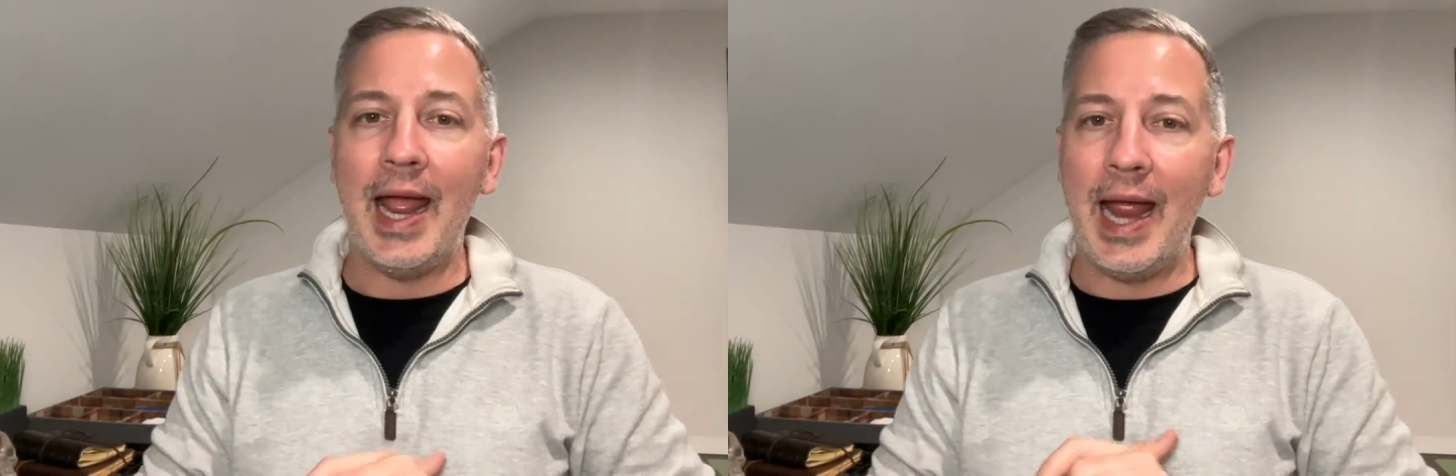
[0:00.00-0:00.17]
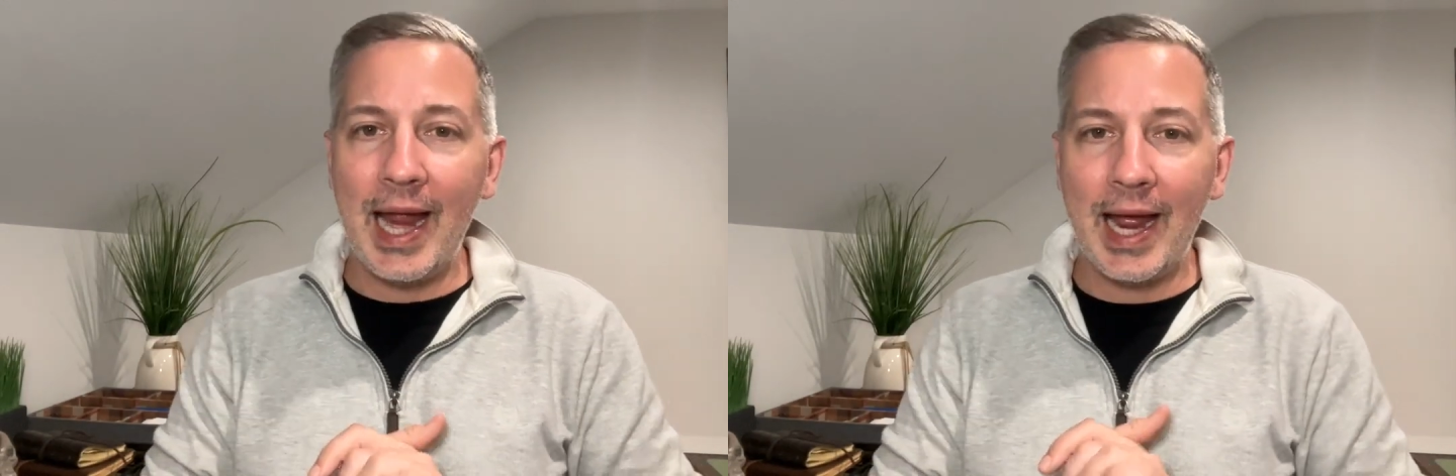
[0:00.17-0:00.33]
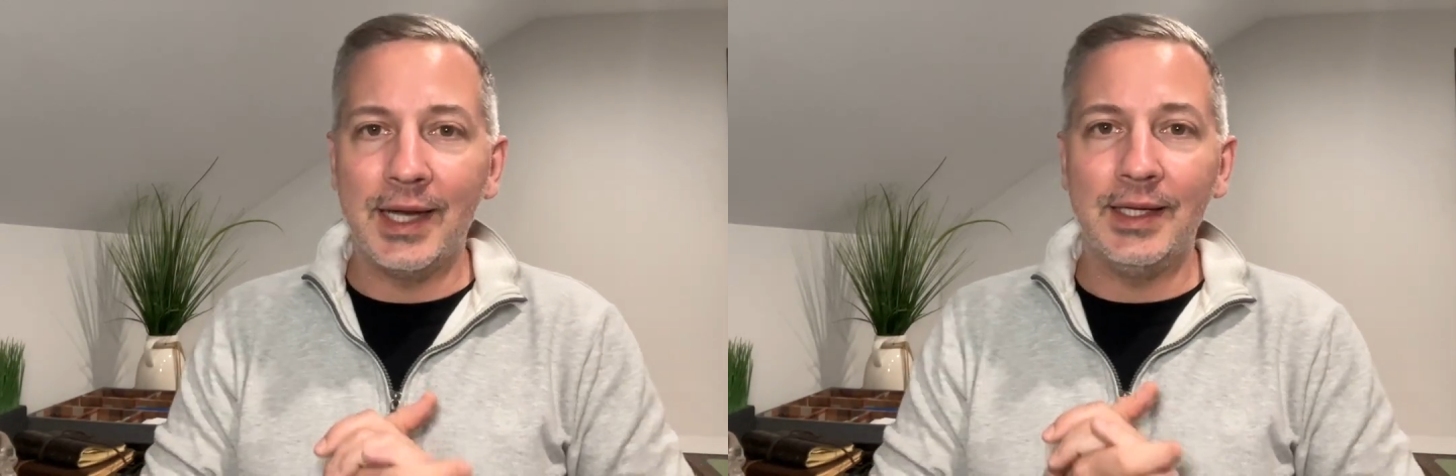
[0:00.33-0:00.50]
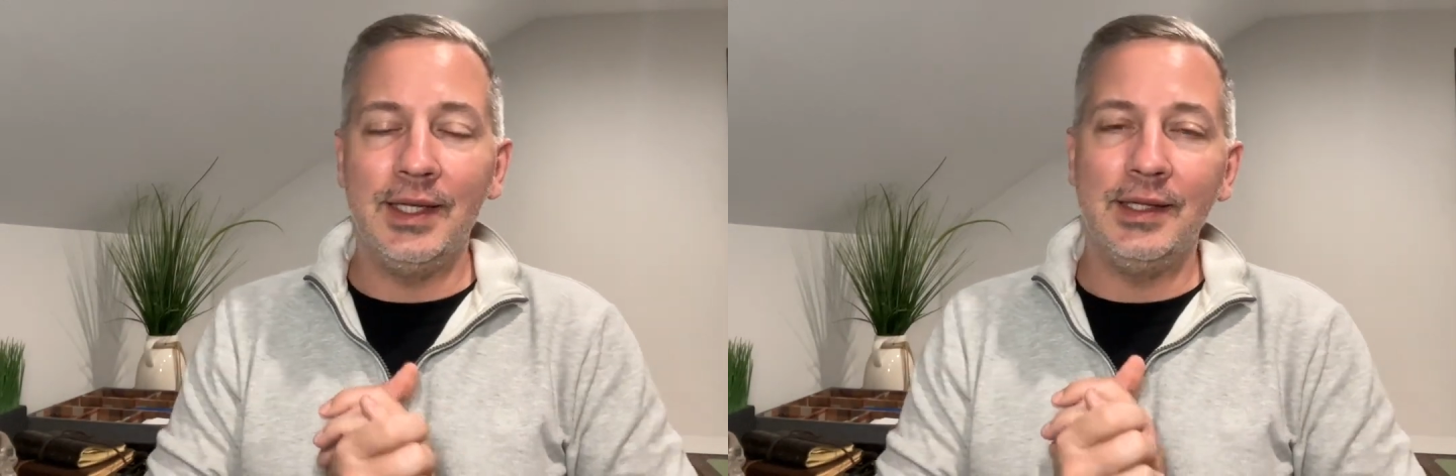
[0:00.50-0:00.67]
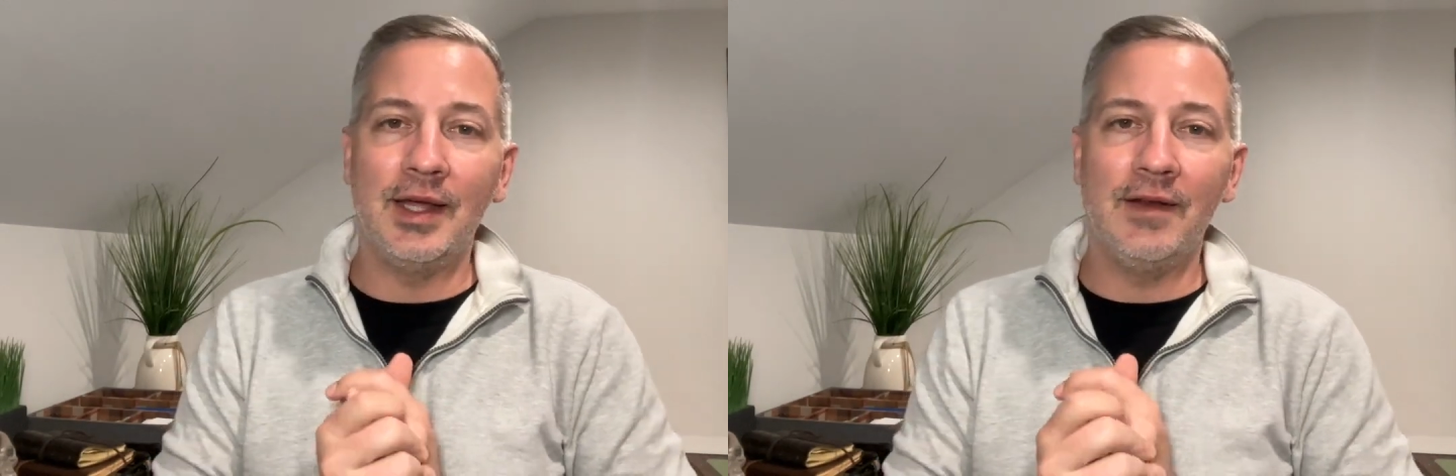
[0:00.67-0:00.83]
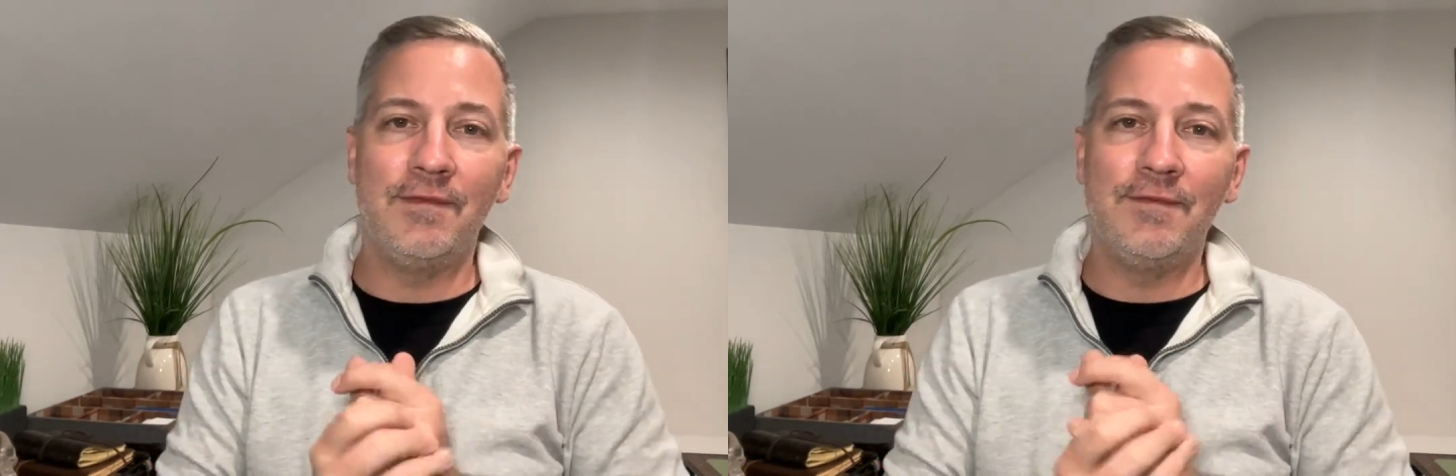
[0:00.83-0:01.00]
and
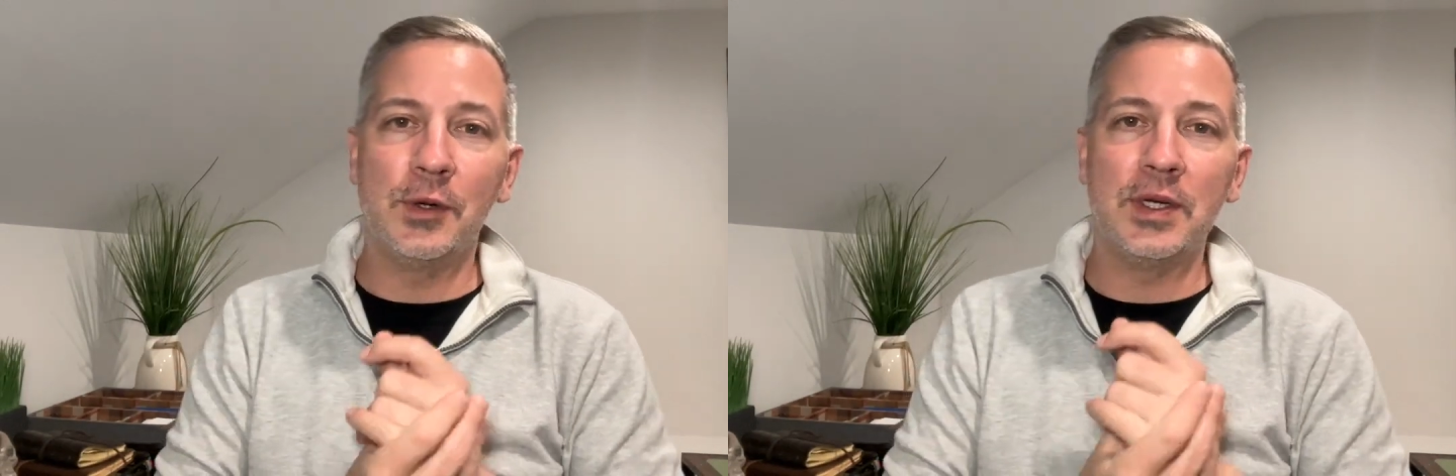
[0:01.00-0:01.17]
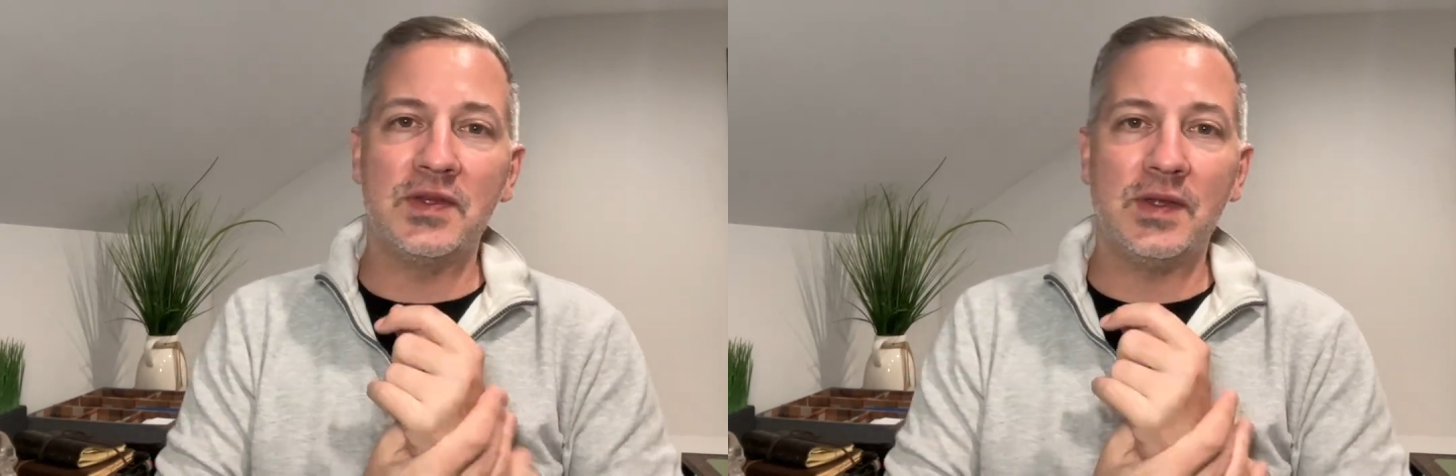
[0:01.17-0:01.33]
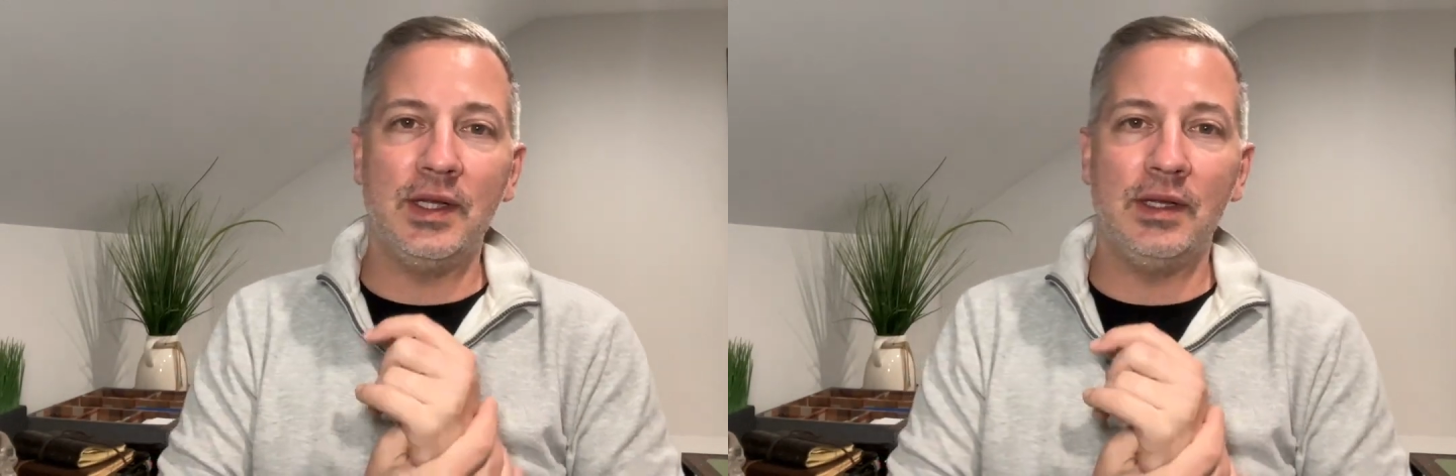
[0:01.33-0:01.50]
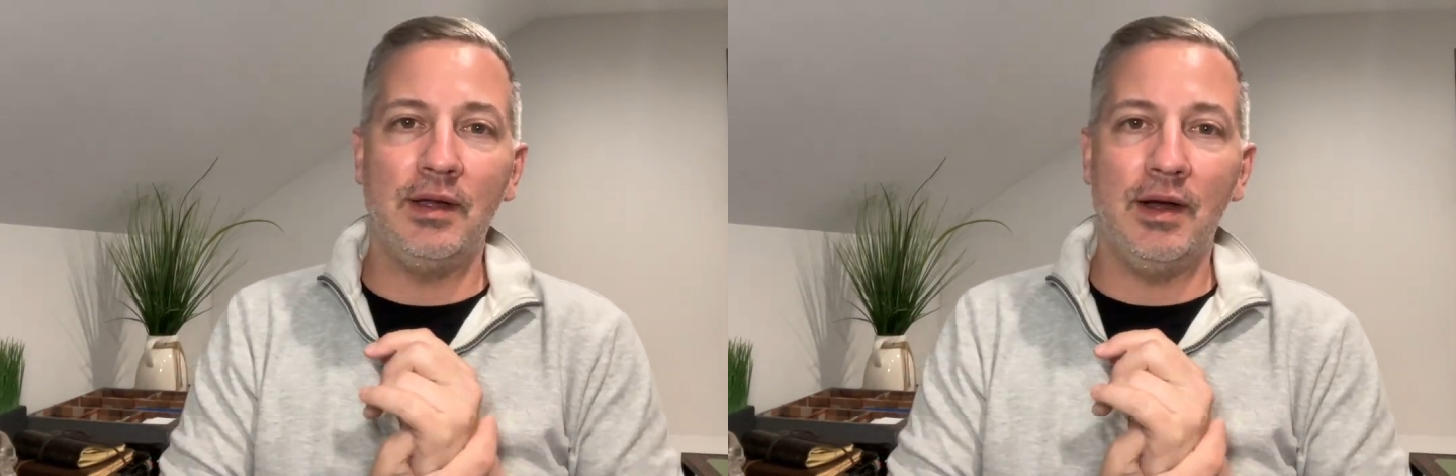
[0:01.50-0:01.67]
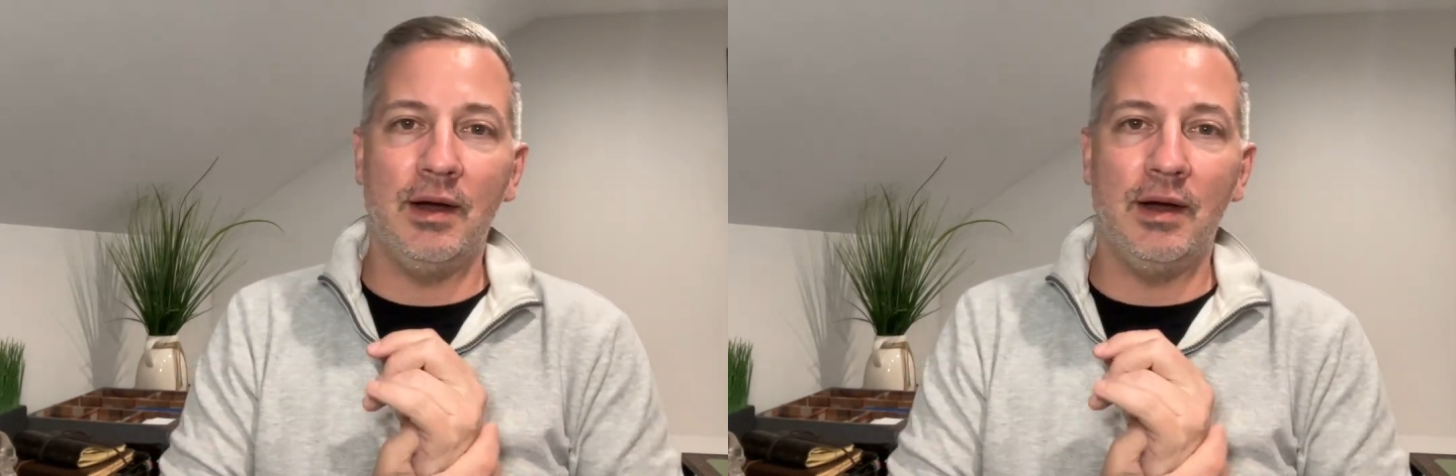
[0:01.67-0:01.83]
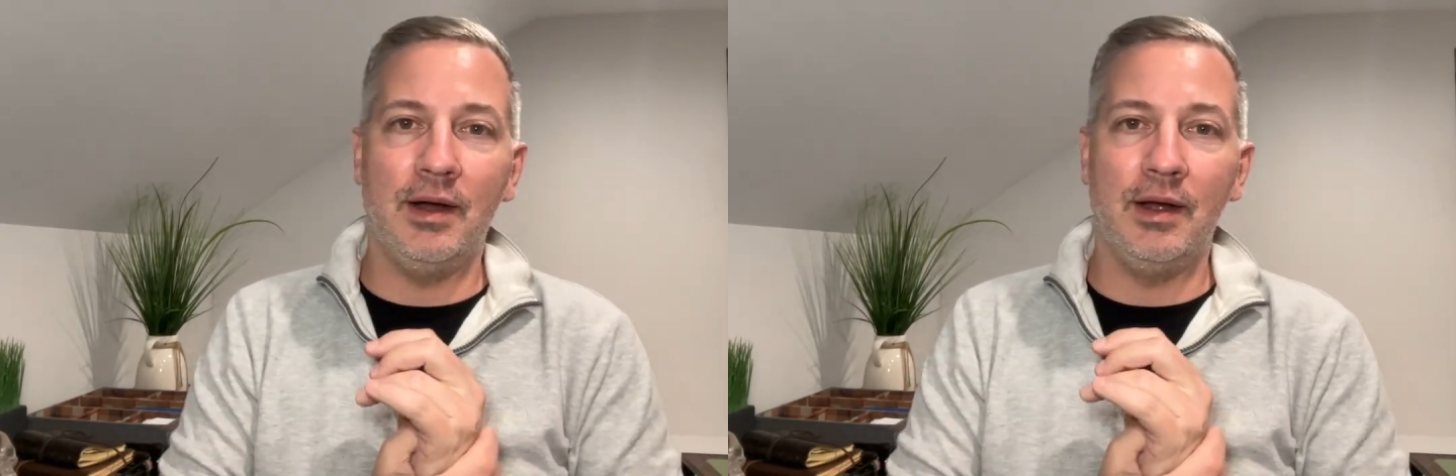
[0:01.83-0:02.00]
then focus in
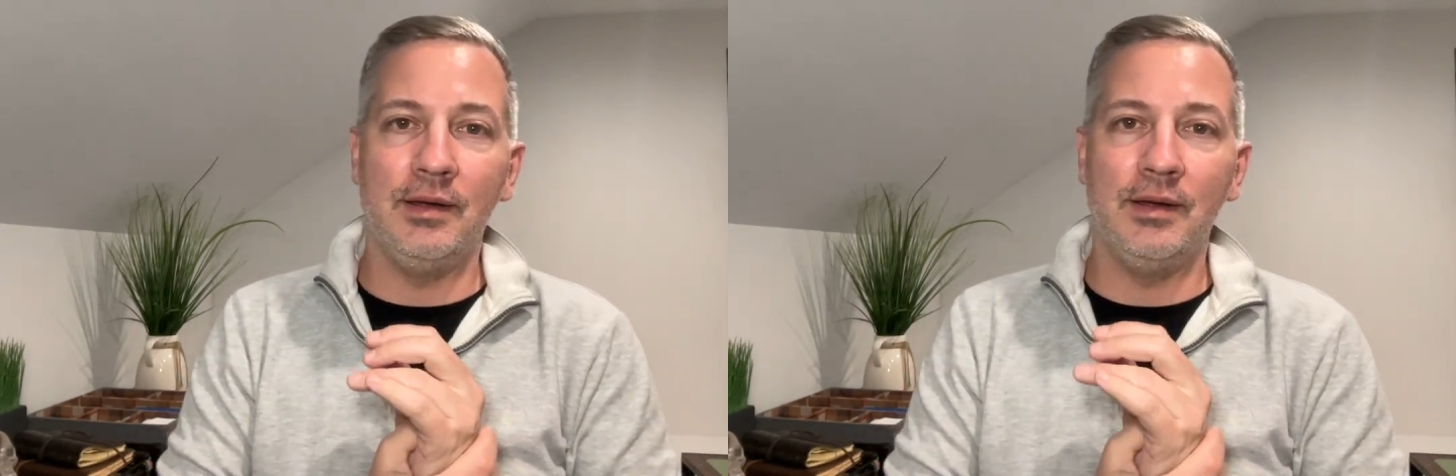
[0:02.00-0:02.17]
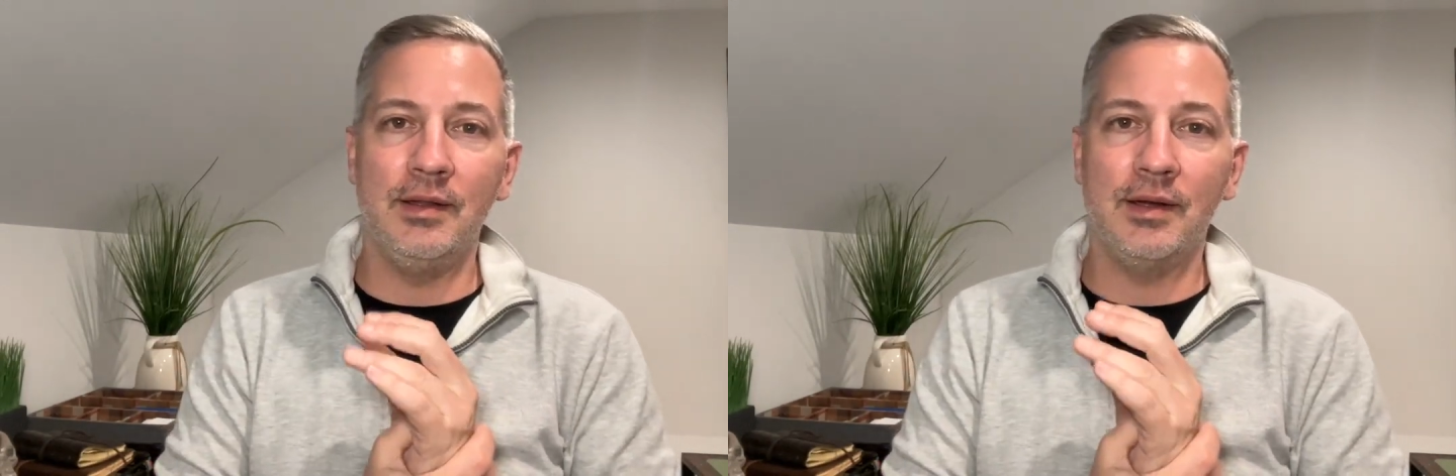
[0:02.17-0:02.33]
on